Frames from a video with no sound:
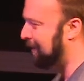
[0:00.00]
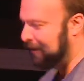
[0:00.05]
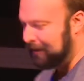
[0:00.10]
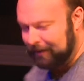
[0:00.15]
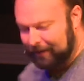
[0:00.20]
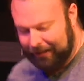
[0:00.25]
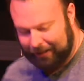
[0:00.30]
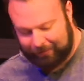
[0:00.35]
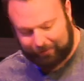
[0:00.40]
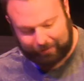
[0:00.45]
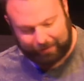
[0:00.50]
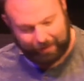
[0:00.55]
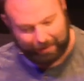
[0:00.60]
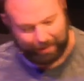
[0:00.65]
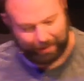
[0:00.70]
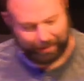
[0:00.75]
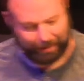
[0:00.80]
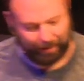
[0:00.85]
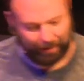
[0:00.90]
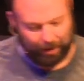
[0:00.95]
It's
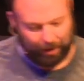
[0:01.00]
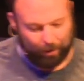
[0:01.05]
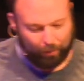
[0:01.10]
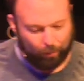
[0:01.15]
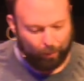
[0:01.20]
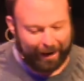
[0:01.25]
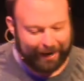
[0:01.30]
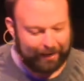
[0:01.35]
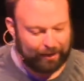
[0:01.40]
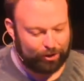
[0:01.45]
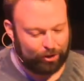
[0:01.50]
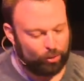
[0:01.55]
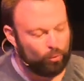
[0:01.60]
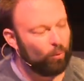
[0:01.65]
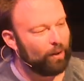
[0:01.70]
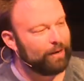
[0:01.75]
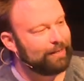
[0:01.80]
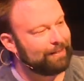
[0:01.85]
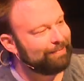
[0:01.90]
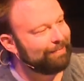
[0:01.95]
not, why did you
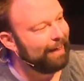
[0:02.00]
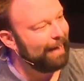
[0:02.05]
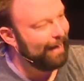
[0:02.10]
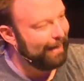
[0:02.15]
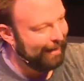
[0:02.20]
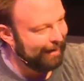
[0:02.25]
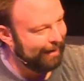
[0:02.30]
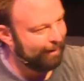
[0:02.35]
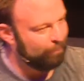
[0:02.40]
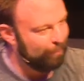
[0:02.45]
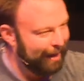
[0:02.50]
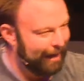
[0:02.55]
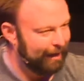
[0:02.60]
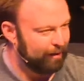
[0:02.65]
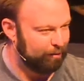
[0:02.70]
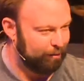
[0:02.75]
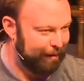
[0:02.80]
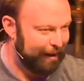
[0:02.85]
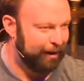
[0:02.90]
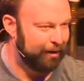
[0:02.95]
want to die back
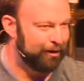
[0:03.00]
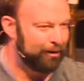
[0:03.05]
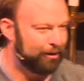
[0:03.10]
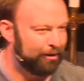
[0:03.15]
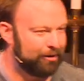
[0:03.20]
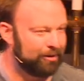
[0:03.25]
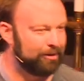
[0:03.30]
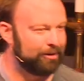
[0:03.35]
there